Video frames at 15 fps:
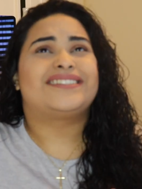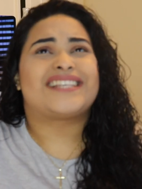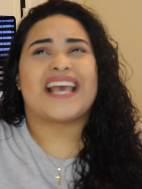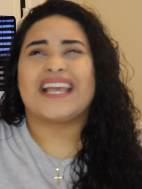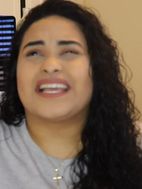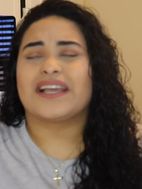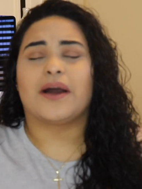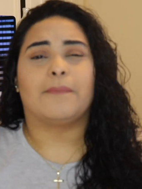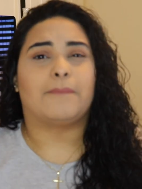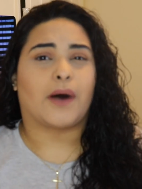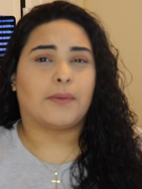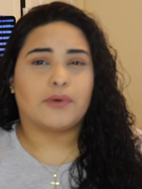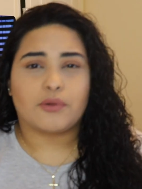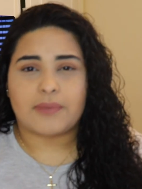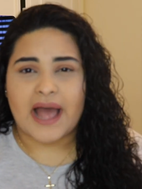taking a
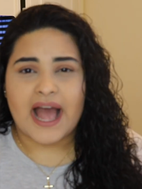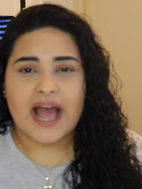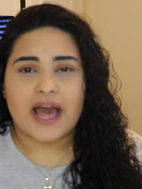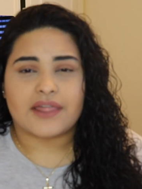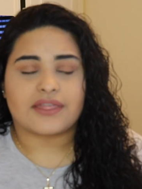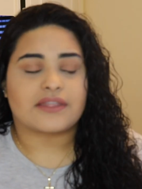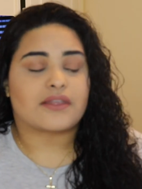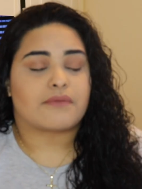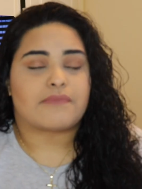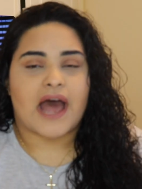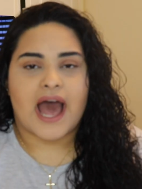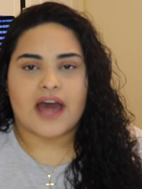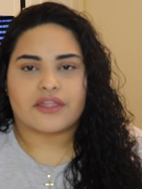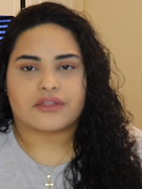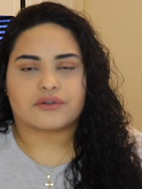bubble bath in the
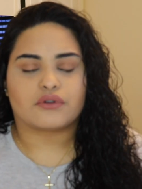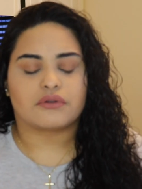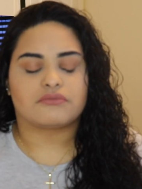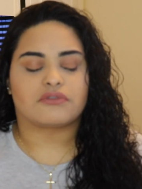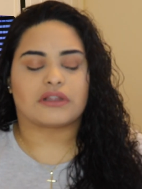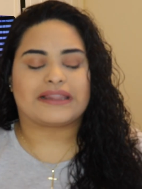bathroom,